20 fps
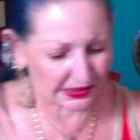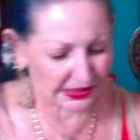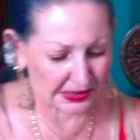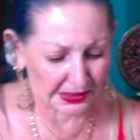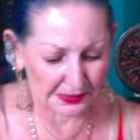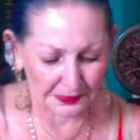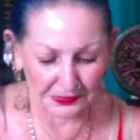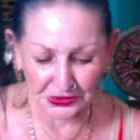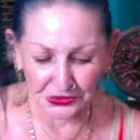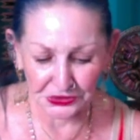then
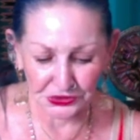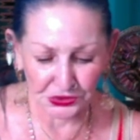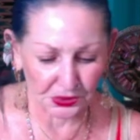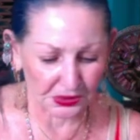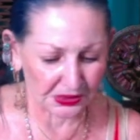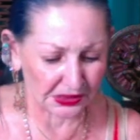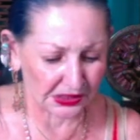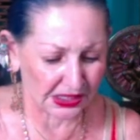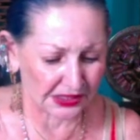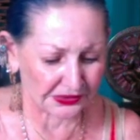I'm going to do
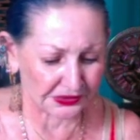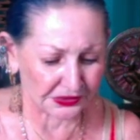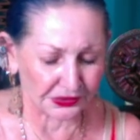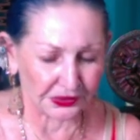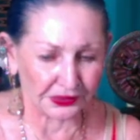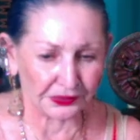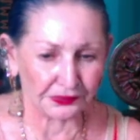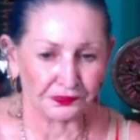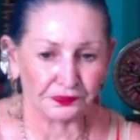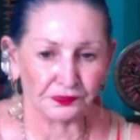
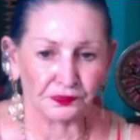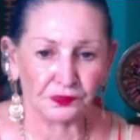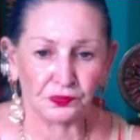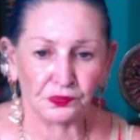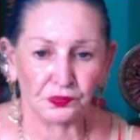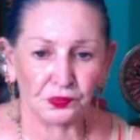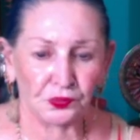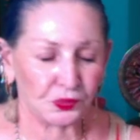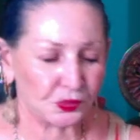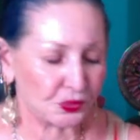another
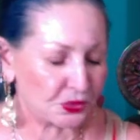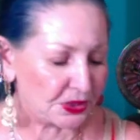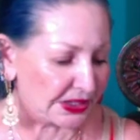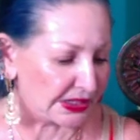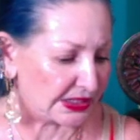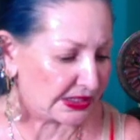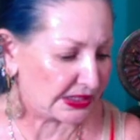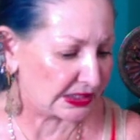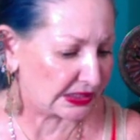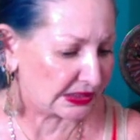
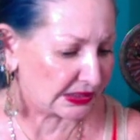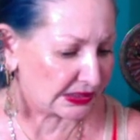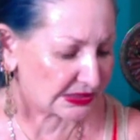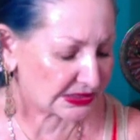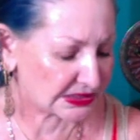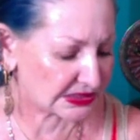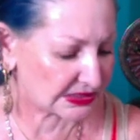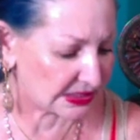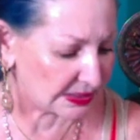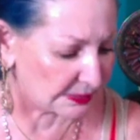reading. Let's
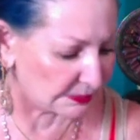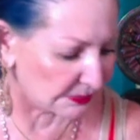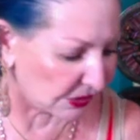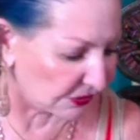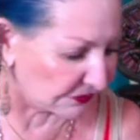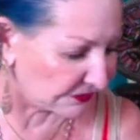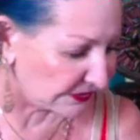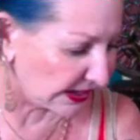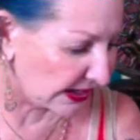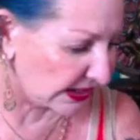see,
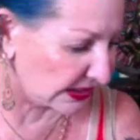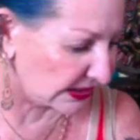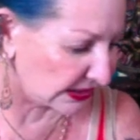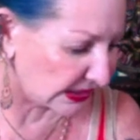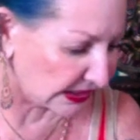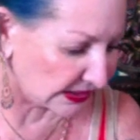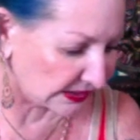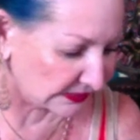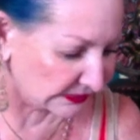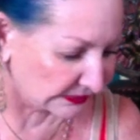
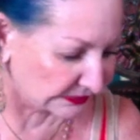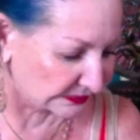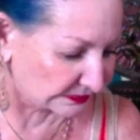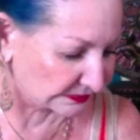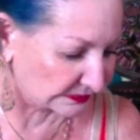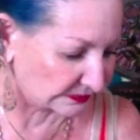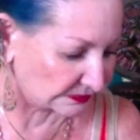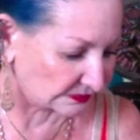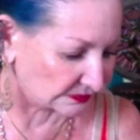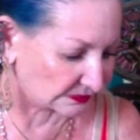Mulvaney.
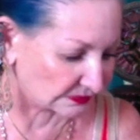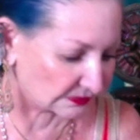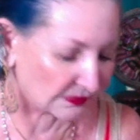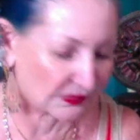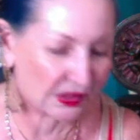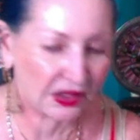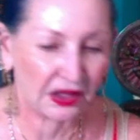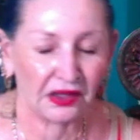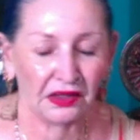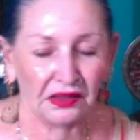
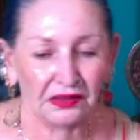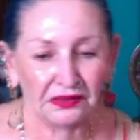The